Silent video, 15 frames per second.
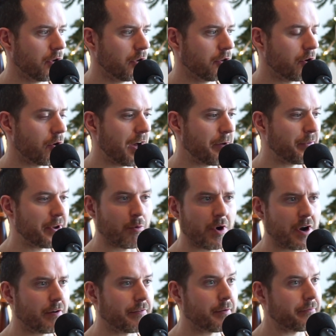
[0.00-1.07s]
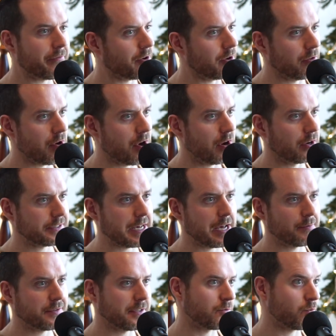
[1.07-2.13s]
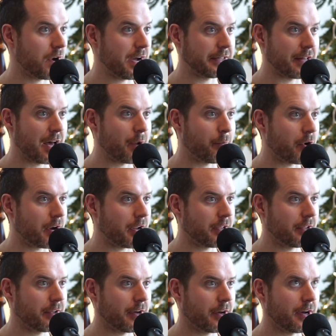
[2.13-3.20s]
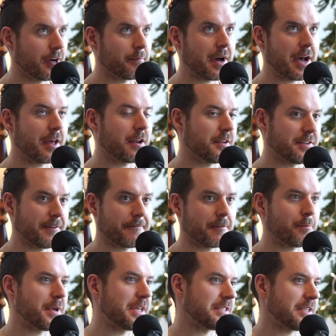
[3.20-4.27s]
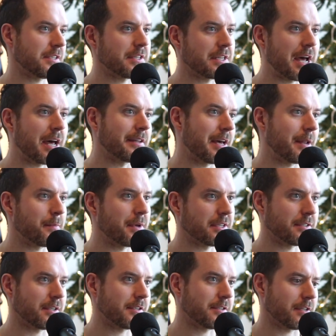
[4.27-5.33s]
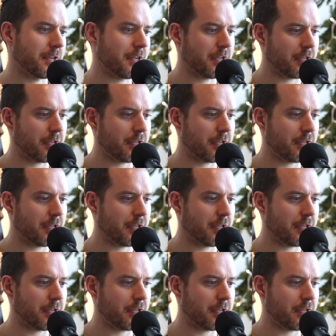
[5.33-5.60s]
you know, I've been aware of him for a long time since Wine Library. I had a different business, an online business, and